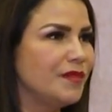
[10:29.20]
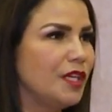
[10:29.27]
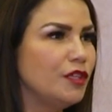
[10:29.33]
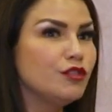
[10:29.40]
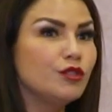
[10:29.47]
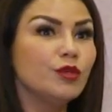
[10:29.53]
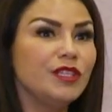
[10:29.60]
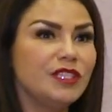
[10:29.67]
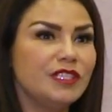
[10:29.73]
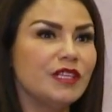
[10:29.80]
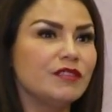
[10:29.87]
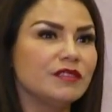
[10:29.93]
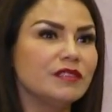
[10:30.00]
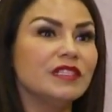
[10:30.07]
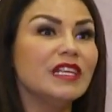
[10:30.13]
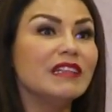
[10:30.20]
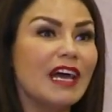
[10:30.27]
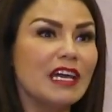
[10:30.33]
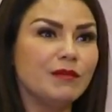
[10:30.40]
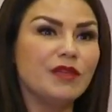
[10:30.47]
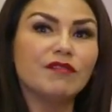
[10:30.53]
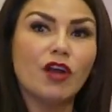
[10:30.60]
It truly does. There's an
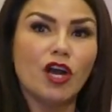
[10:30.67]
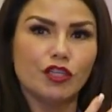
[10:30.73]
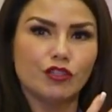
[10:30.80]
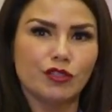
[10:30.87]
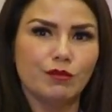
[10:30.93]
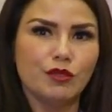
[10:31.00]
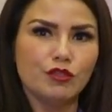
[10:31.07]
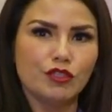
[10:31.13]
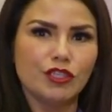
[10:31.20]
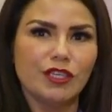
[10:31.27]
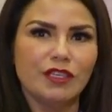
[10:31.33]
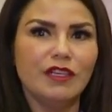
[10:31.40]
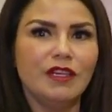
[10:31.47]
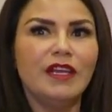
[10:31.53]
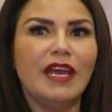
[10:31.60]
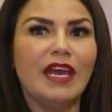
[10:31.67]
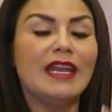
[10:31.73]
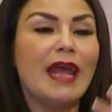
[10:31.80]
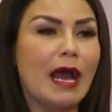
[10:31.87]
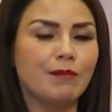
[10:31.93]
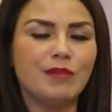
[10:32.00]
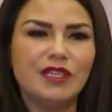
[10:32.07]
alignment of contribution and
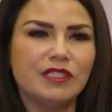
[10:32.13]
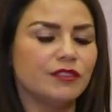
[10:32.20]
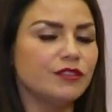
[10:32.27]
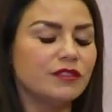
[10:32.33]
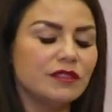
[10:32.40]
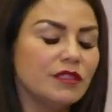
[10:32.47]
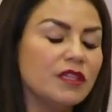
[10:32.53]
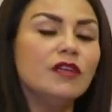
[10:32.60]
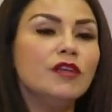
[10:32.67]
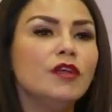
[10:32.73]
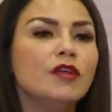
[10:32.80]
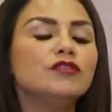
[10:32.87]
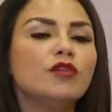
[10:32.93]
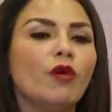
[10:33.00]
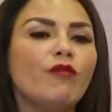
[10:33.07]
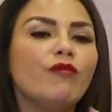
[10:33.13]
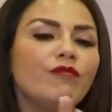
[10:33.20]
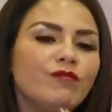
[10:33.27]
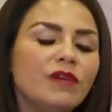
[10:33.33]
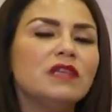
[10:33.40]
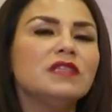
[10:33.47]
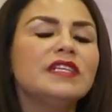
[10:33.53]
happiness. There's,
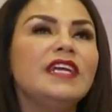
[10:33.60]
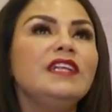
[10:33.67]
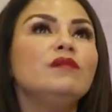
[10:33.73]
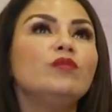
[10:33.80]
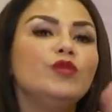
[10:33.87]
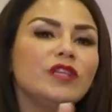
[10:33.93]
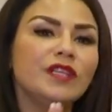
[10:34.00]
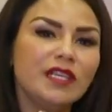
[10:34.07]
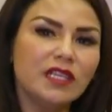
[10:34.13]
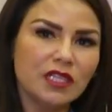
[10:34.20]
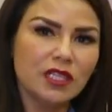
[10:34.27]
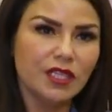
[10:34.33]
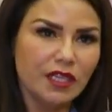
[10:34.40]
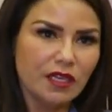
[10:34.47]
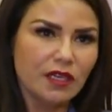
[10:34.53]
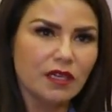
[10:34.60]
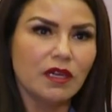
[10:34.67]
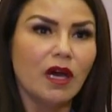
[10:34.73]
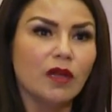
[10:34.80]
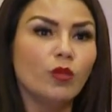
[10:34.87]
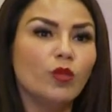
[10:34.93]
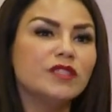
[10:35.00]
so getting really clear
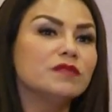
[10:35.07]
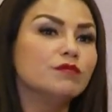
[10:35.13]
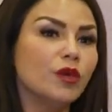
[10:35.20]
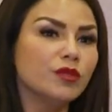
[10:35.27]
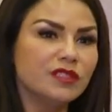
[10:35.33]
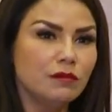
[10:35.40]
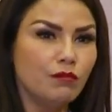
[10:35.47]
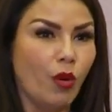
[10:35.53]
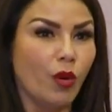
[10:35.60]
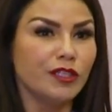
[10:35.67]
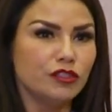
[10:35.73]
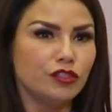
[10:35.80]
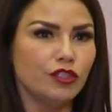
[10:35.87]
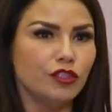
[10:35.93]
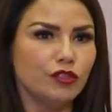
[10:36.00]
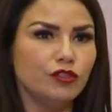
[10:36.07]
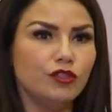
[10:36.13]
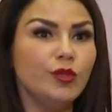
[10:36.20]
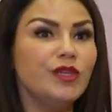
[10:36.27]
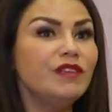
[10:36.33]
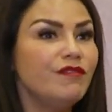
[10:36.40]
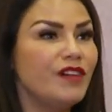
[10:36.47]
on what's most important to you,
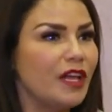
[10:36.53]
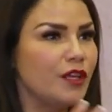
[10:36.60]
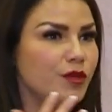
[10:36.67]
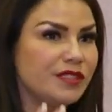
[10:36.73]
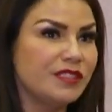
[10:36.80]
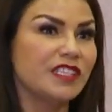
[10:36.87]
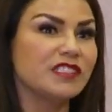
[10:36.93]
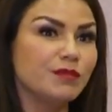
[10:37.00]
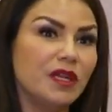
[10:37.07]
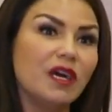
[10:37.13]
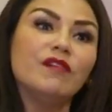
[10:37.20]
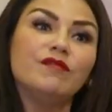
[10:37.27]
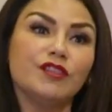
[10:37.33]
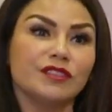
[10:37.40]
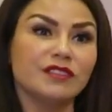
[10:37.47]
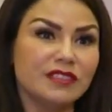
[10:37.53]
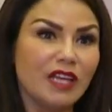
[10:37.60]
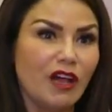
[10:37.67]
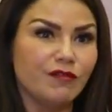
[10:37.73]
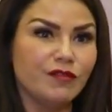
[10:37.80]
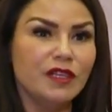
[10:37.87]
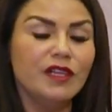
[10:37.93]
doing a value assessment with
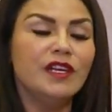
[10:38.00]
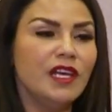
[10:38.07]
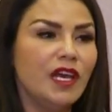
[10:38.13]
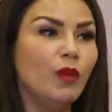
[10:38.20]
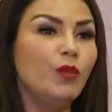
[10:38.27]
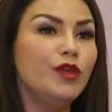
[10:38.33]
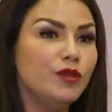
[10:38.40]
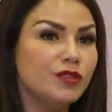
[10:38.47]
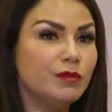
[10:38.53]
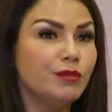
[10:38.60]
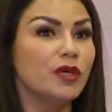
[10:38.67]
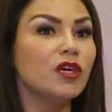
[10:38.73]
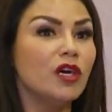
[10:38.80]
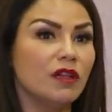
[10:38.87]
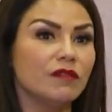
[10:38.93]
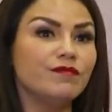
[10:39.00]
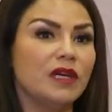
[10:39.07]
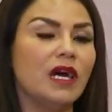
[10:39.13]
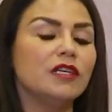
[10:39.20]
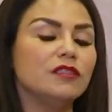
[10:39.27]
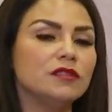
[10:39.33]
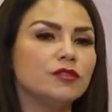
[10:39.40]
yourself. And we use a book called
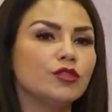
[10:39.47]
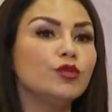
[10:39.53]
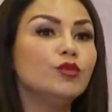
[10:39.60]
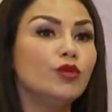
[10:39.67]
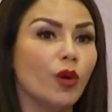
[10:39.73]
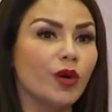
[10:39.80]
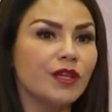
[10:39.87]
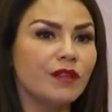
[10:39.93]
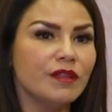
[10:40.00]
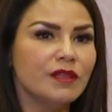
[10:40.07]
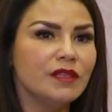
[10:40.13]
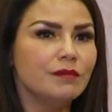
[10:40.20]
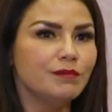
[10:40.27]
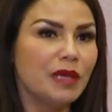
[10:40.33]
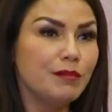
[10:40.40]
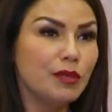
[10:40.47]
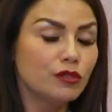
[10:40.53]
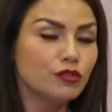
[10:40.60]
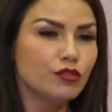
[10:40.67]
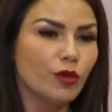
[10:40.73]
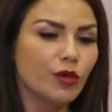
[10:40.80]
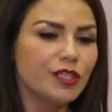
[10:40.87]
uh, True North by
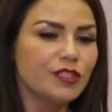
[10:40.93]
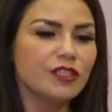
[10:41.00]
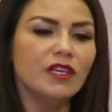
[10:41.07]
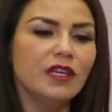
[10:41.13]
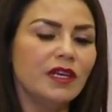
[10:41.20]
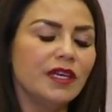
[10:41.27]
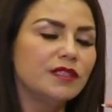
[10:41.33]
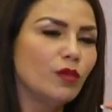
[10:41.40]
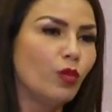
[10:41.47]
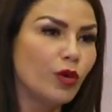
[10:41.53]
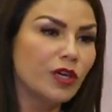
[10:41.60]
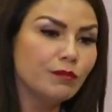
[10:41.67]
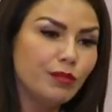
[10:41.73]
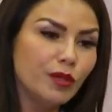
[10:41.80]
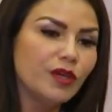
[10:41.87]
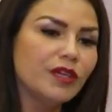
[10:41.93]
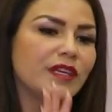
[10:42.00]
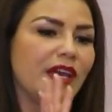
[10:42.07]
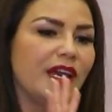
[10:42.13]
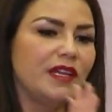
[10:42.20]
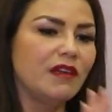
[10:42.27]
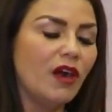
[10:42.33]
Bill George. It's a
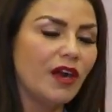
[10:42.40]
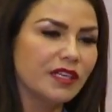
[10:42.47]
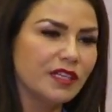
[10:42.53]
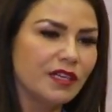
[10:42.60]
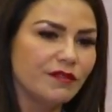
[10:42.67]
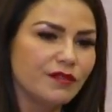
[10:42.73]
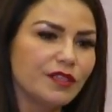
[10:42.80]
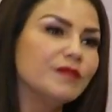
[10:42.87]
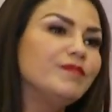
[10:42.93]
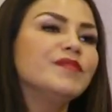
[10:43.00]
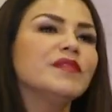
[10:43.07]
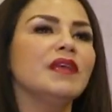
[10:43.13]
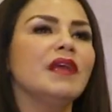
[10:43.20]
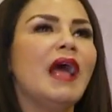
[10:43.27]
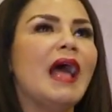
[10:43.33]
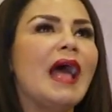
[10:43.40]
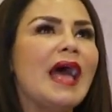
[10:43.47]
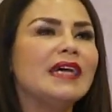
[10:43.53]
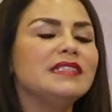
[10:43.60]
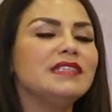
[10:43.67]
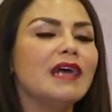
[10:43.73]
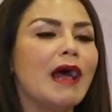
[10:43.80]
workbook and a hardcover
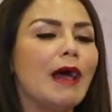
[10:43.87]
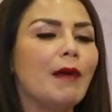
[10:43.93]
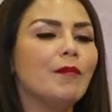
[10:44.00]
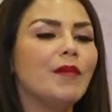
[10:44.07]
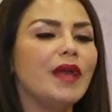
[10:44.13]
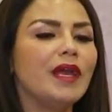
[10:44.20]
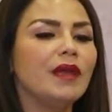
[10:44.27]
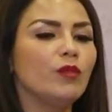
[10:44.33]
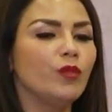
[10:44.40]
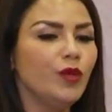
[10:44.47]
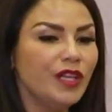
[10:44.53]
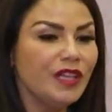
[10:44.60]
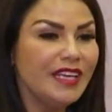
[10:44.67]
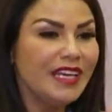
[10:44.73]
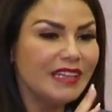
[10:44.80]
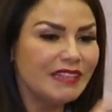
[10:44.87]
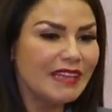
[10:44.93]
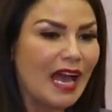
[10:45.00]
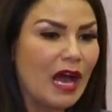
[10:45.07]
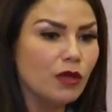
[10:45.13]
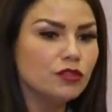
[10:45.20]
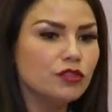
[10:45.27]
and um, it really
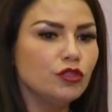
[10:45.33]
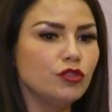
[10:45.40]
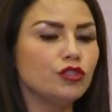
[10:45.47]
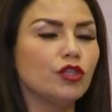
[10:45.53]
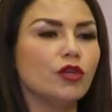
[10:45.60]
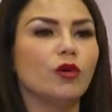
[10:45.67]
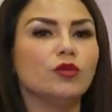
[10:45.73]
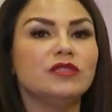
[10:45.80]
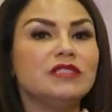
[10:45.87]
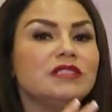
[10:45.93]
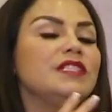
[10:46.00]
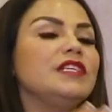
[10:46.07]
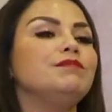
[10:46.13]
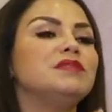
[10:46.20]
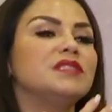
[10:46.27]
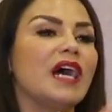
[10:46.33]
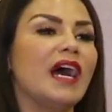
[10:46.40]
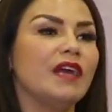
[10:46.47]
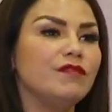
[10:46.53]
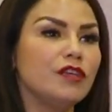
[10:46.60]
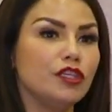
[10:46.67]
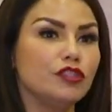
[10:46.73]
allows you to go deep
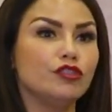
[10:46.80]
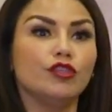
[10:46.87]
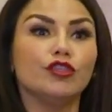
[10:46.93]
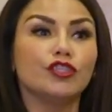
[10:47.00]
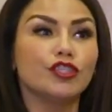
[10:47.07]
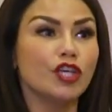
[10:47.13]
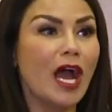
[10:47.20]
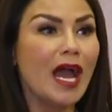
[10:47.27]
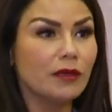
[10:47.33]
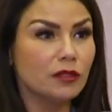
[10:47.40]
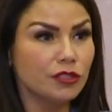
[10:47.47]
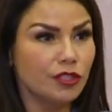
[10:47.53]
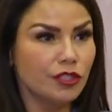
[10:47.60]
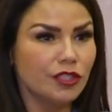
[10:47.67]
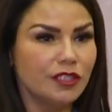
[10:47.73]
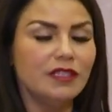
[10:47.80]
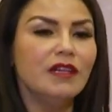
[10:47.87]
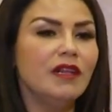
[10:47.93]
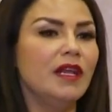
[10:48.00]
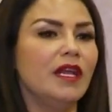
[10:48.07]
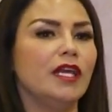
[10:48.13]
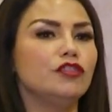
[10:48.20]
dive into your childhood,
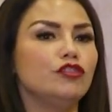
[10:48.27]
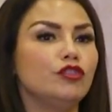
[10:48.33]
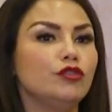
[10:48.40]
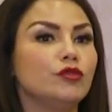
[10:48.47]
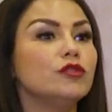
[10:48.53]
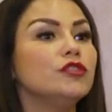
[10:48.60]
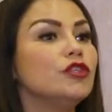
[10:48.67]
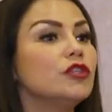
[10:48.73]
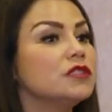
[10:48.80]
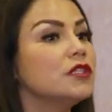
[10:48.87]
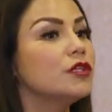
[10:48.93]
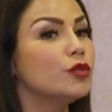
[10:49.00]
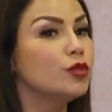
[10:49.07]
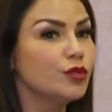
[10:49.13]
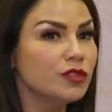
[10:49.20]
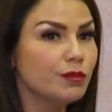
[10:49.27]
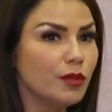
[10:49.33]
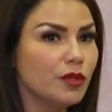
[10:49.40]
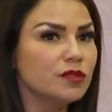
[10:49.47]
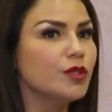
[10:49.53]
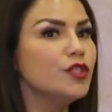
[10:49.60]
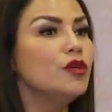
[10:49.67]
into your
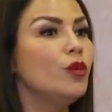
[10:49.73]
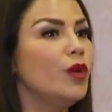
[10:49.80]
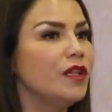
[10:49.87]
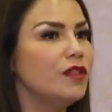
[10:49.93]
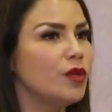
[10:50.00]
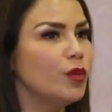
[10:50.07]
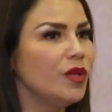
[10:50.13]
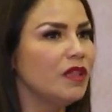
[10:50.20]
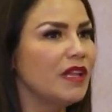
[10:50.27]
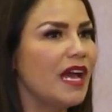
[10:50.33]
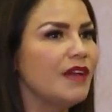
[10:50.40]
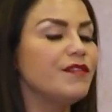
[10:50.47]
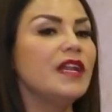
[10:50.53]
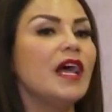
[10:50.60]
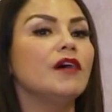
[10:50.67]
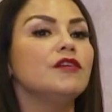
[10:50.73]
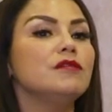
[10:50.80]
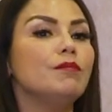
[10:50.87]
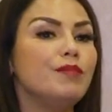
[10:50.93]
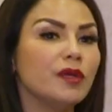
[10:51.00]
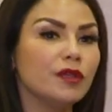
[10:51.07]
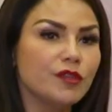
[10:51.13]
crucibles, what you went through in life, and how you
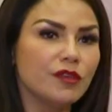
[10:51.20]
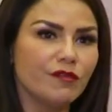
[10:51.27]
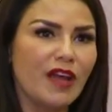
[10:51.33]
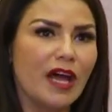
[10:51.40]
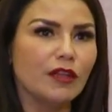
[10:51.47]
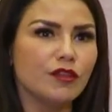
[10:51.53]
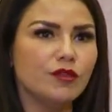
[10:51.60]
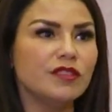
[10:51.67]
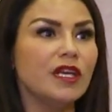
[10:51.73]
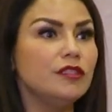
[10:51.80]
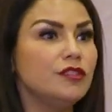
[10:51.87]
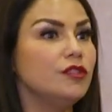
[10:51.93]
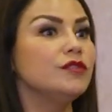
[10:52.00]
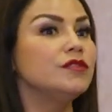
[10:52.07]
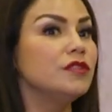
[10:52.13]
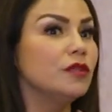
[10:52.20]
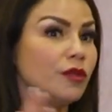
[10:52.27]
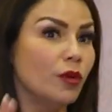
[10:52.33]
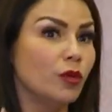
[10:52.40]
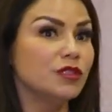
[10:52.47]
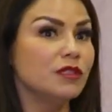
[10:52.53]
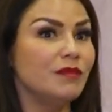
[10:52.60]
built your values, and do you still
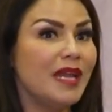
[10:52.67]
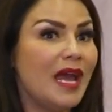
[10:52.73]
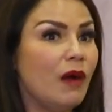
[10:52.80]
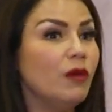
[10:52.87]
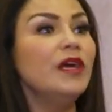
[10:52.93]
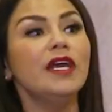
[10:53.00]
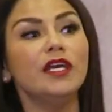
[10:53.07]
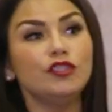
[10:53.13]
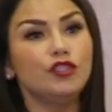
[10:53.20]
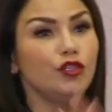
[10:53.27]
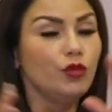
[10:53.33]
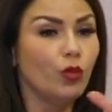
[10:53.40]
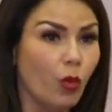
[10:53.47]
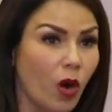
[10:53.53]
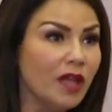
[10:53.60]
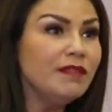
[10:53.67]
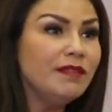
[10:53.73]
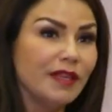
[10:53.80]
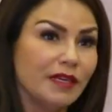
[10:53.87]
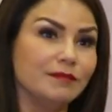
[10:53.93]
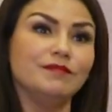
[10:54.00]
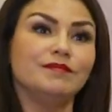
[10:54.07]
hold them now, and do you want
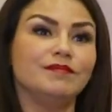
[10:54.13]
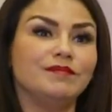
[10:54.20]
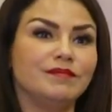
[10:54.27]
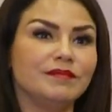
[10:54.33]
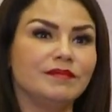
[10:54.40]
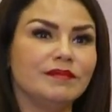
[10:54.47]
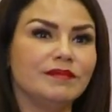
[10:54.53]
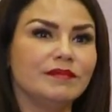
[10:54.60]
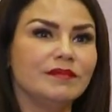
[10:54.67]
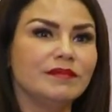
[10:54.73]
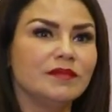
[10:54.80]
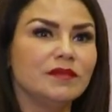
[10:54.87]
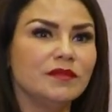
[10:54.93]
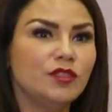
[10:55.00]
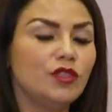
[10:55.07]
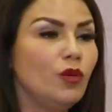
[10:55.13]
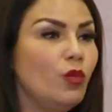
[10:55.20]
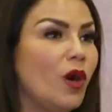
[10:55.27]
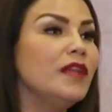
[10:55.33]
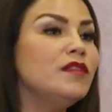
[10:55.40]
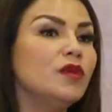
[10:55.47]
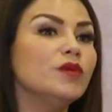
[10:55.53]
them? Do you
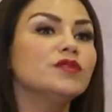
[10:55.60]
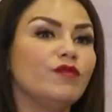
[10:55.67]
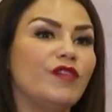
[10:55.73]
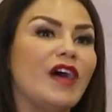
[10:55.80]
want those